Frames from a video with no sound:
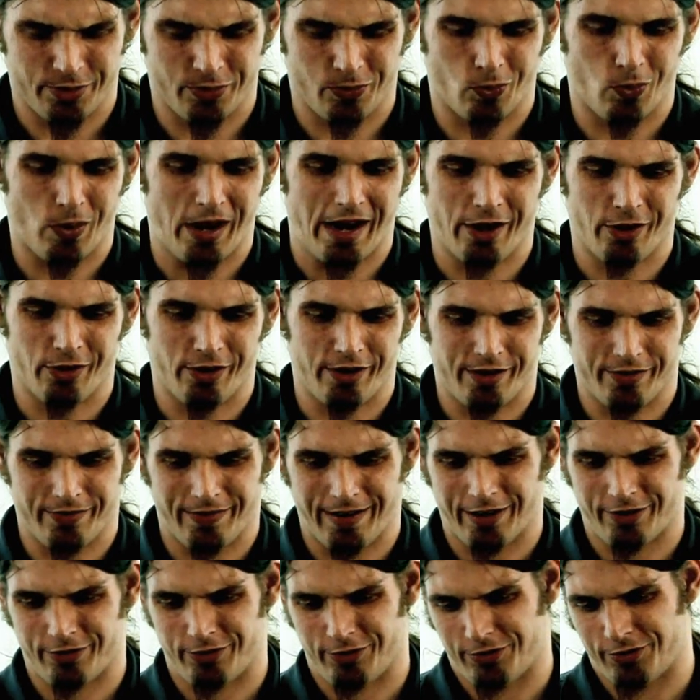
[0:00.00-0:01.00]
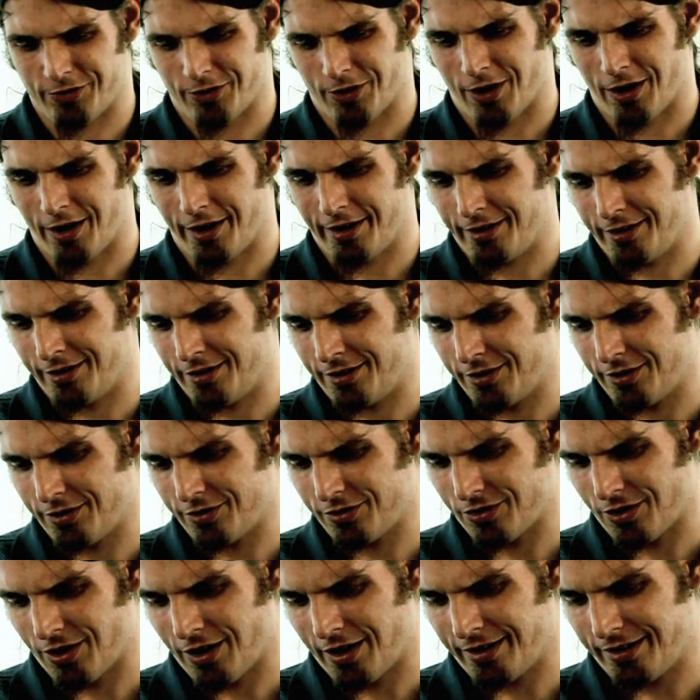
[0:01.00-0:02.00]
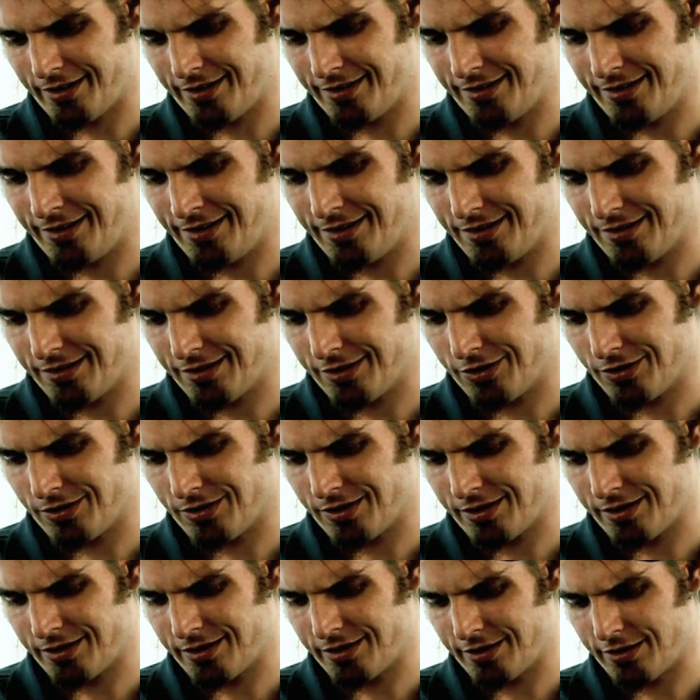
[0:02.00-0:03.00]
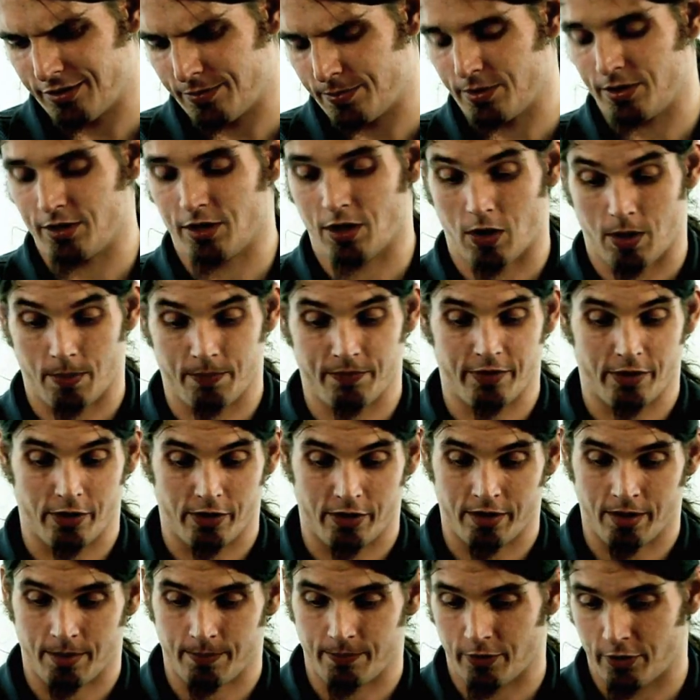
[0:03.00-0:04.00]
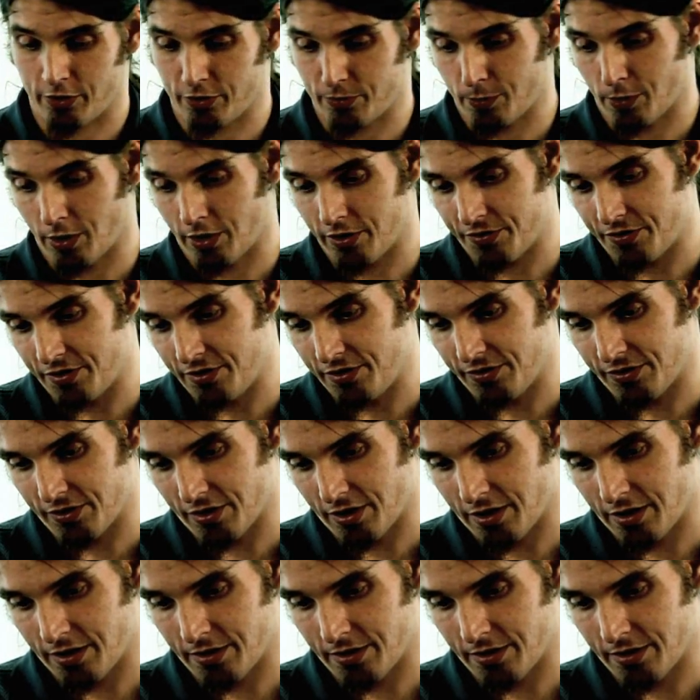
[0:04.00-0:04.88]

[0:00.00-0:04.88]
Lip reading: wary of actually trying these e-cigarette things. But no, I'm very surprised. These